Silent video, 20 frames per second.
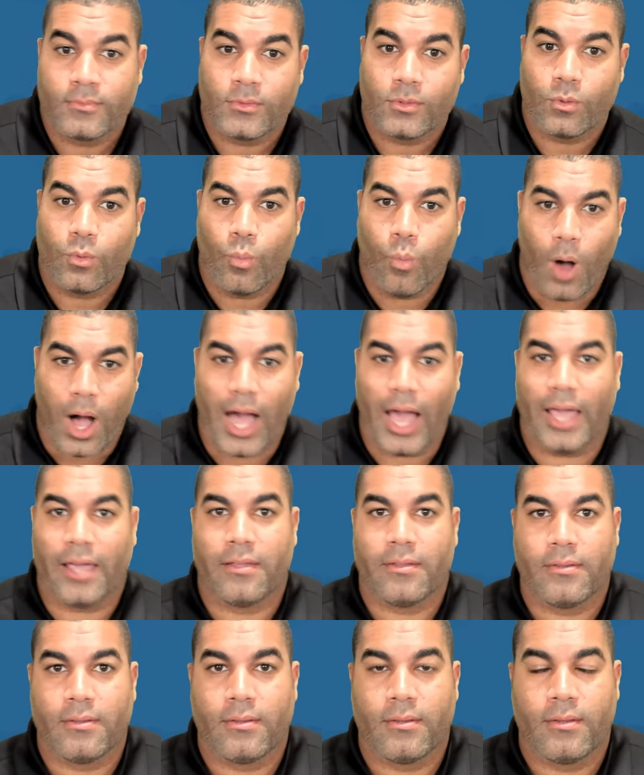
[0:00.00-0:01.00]
Why?
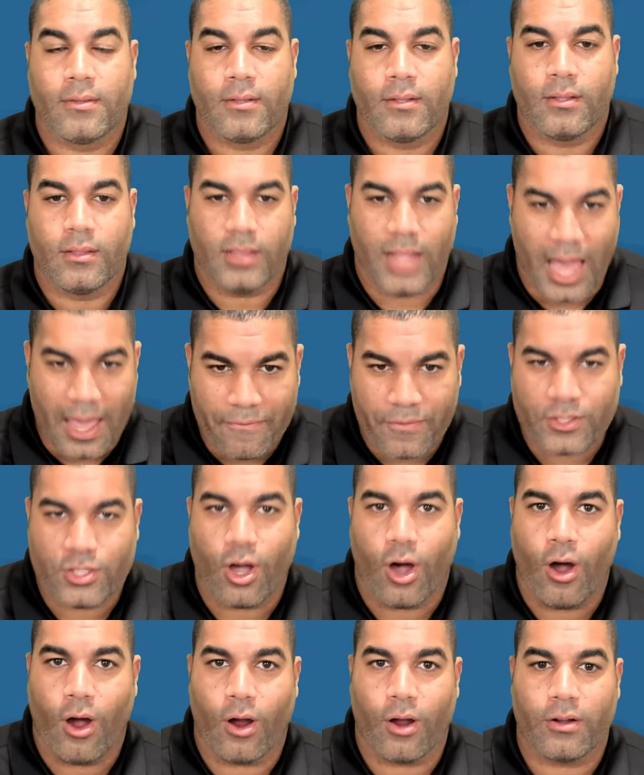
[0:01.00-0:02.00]
Life is
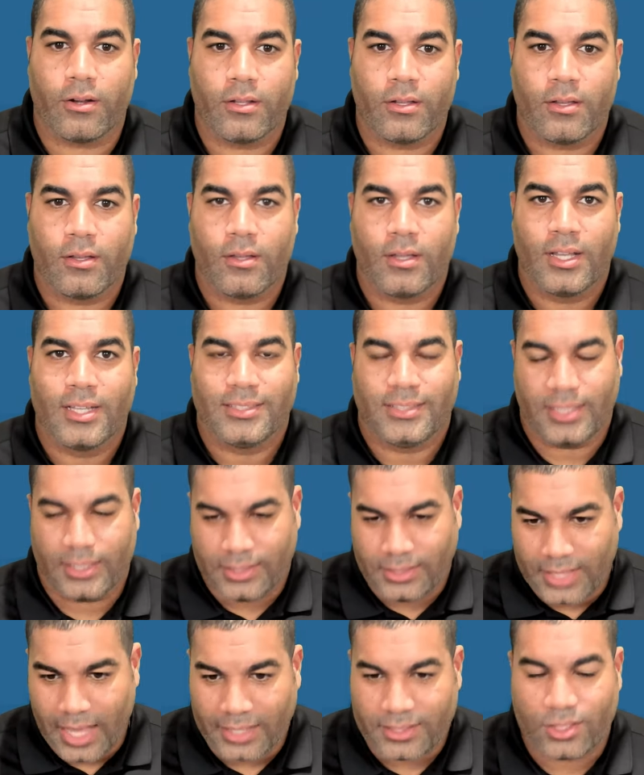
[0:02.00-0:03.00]
hard.
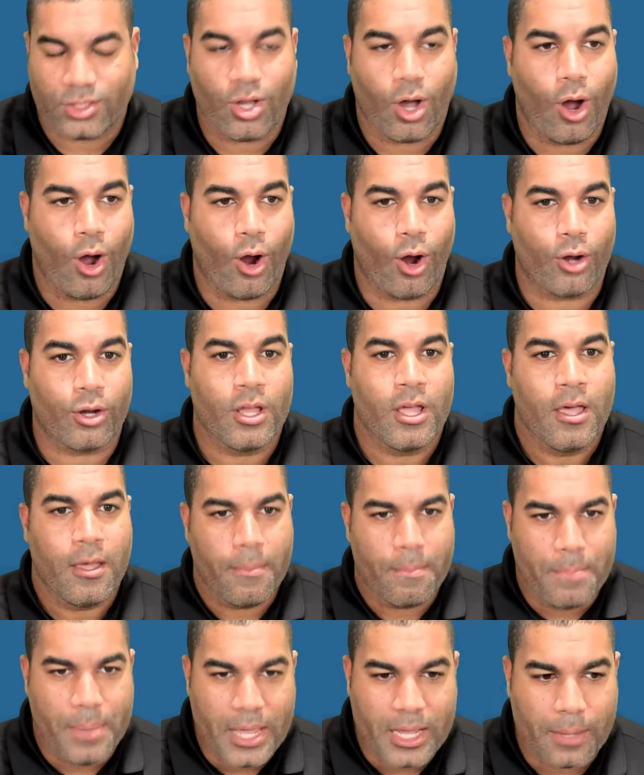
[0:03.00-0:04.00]
Success is hard.
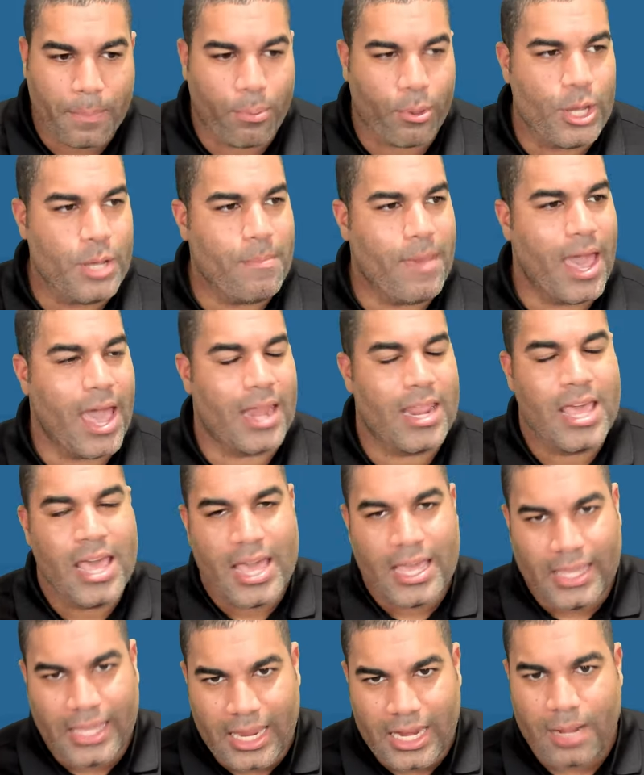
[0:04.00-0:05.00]
Being a pre-med,
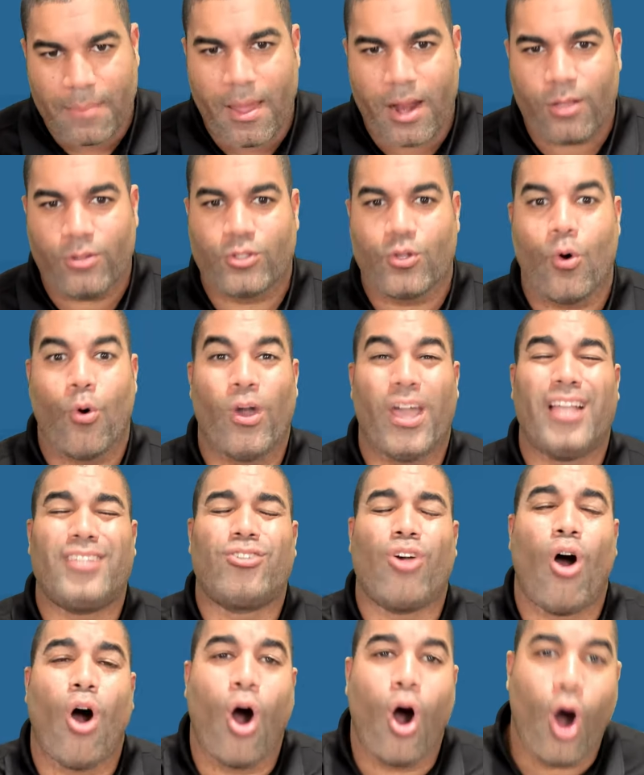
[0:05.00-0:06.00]
getting to medical school, it's
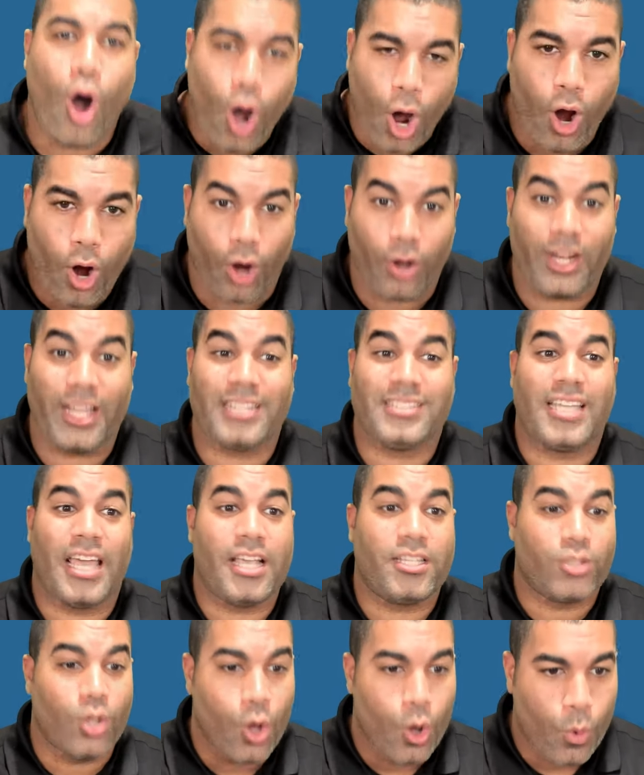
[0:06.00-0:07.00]
hard. It
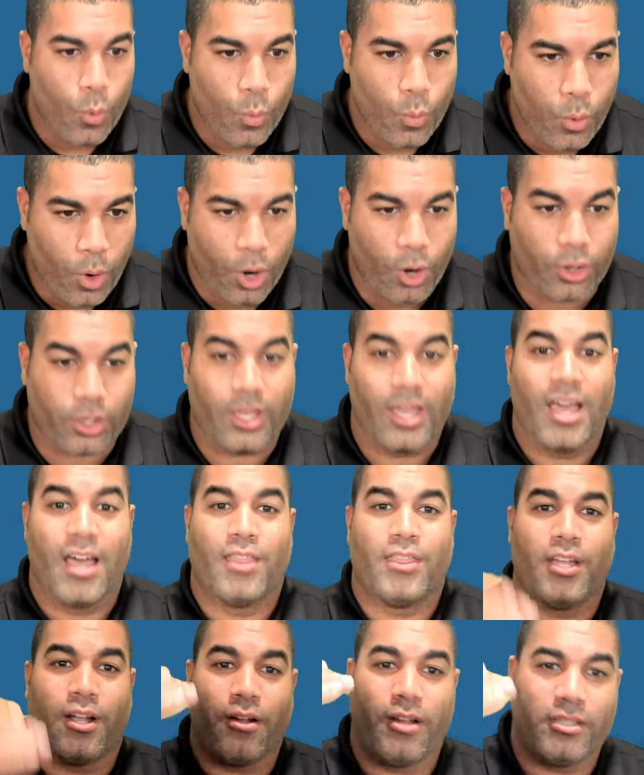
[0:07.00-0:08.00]
takes work.
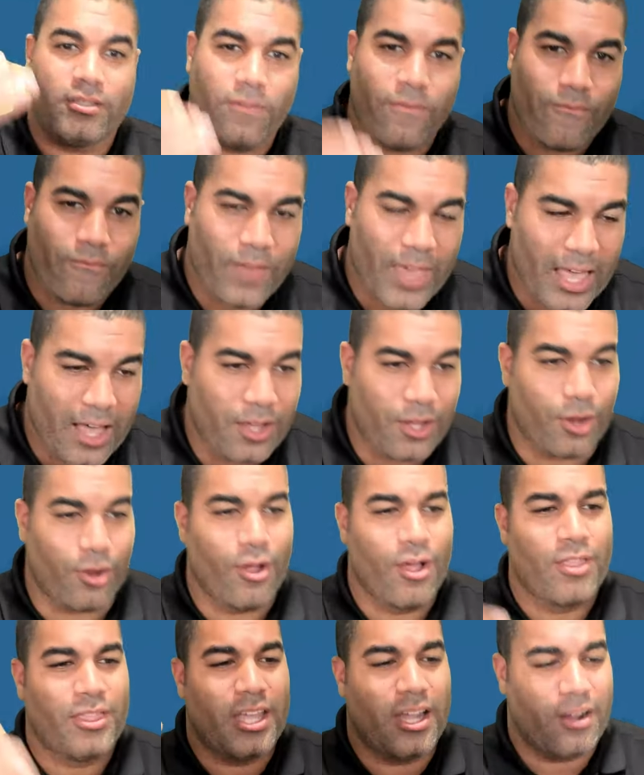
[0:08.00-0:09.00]
There is failure.
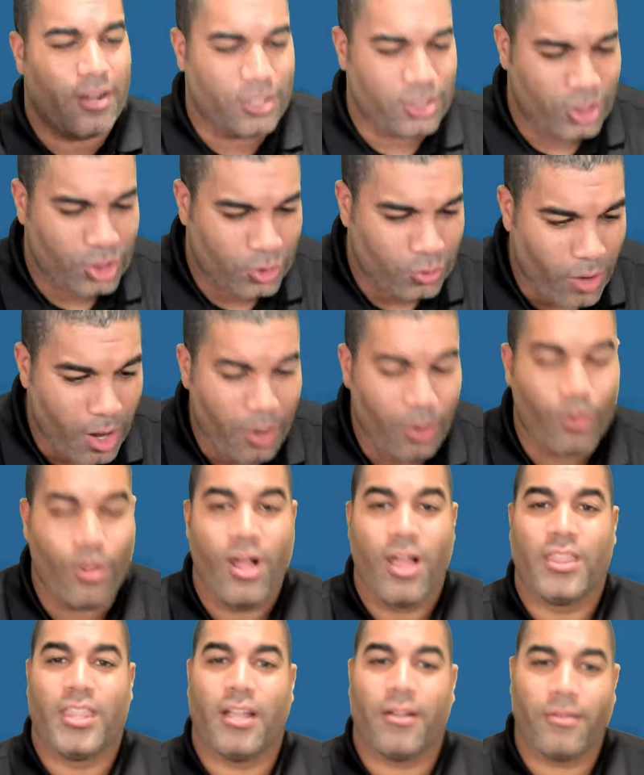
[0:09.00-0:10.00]
There is struggle.
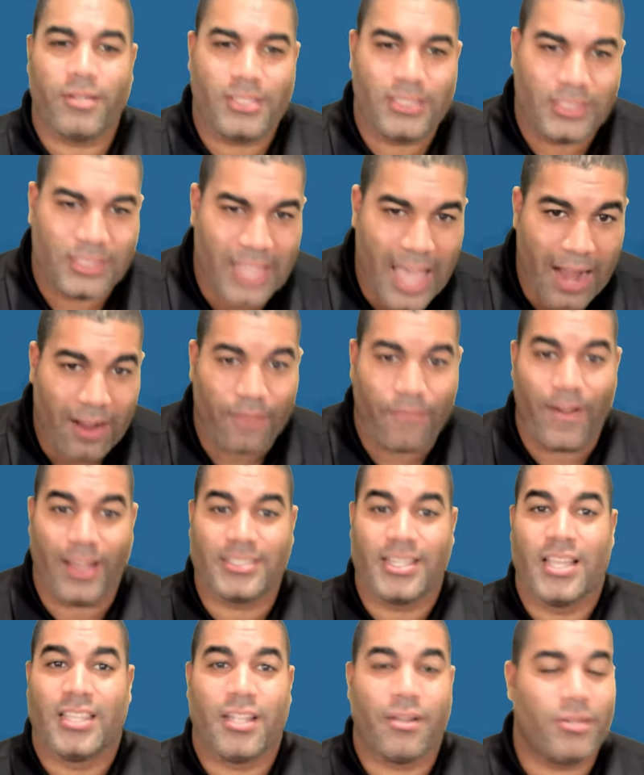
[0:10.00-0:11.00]
There is sacrifice.
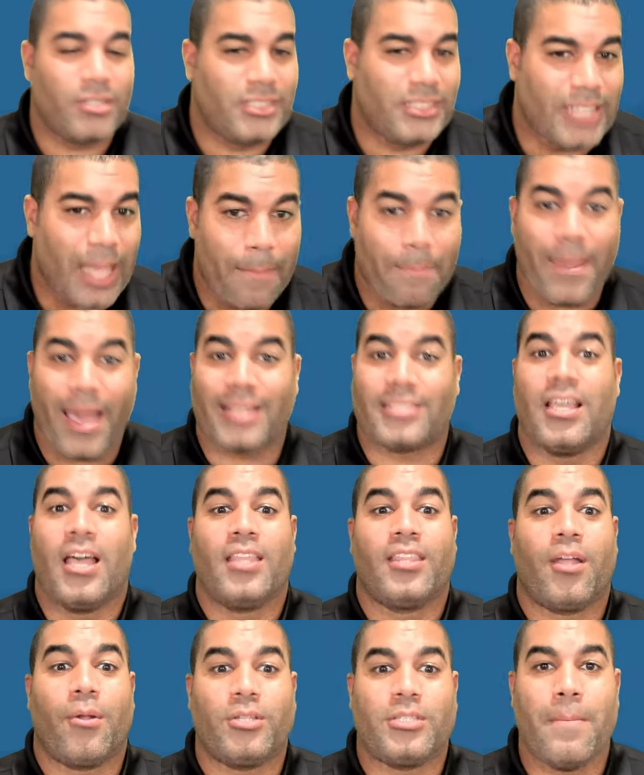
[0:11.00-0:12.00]
There is setbacks.
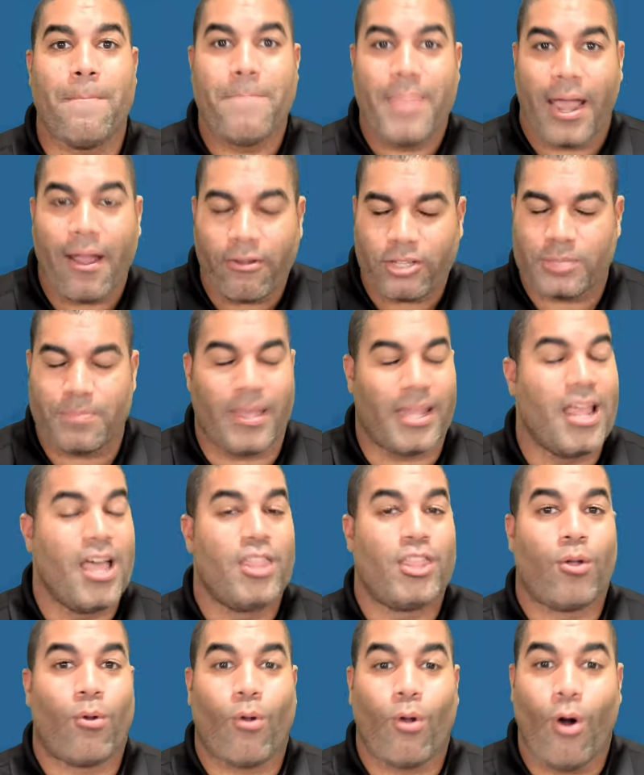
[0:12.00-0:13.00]
There is embarrassment.
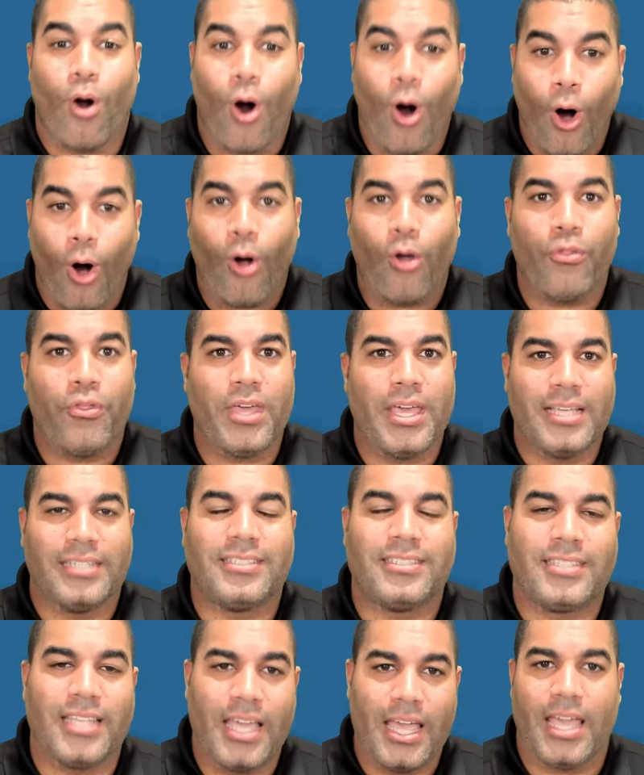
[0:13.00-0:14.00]
There are all these
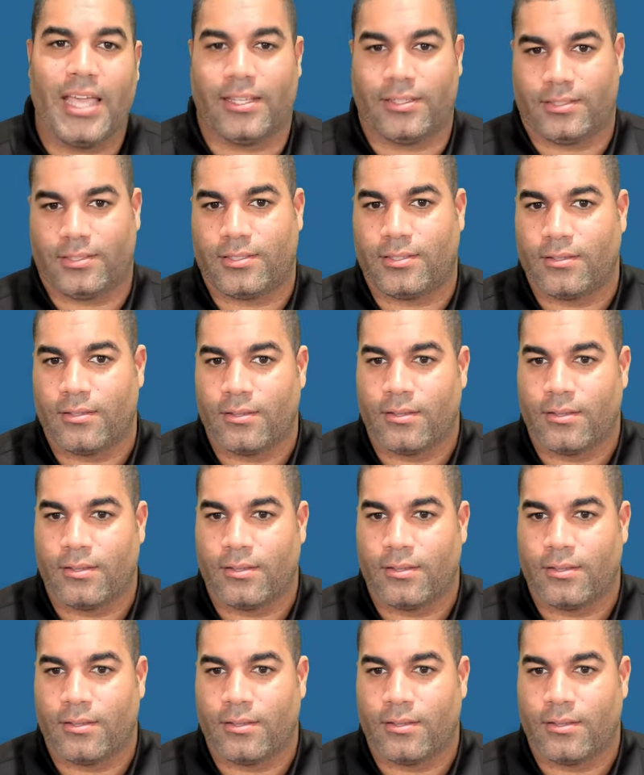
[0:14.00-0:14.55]
things